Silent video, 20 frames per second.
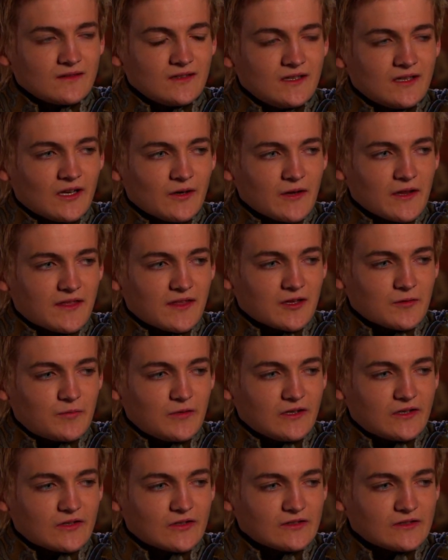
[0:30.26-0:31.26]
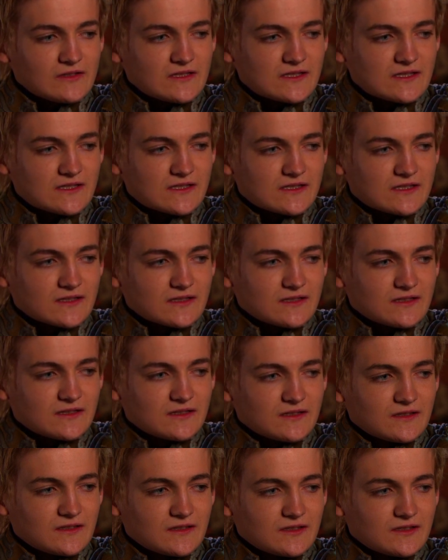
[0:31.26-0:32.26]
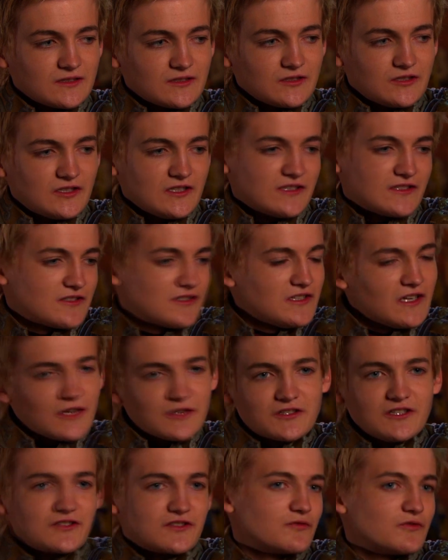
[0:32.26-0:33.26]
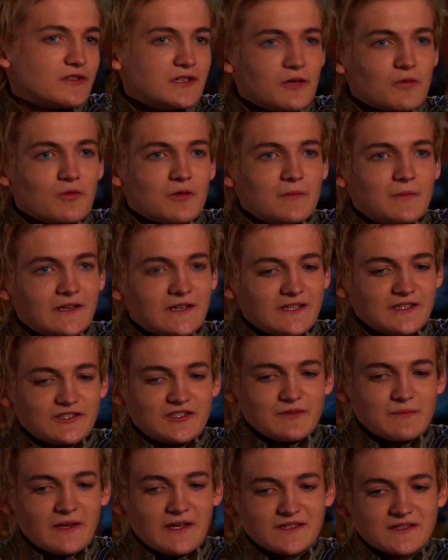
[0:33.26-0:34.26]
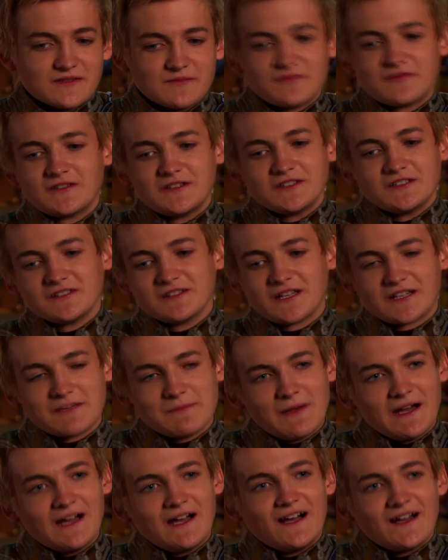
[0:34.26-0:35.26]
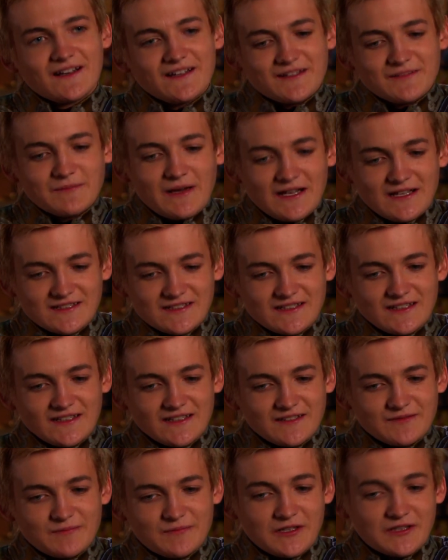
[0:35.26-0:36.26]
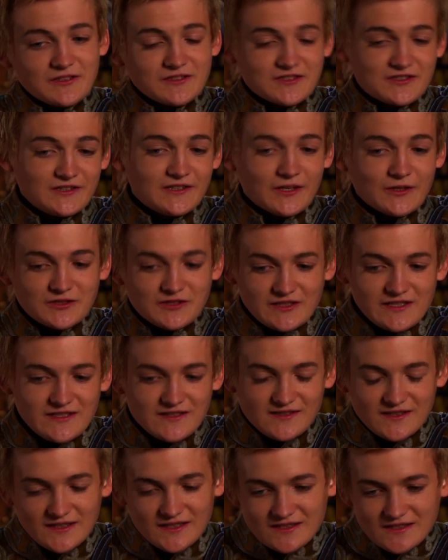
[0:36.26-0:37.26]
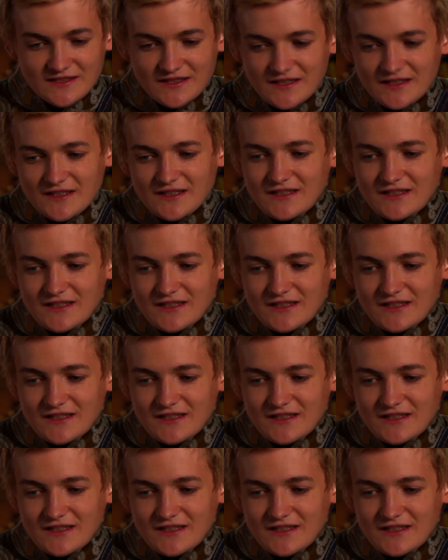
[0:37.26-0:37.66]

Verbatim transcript: You know, I think because she's a real woman and she makes him feel like a man and masculine, because, you know, she's this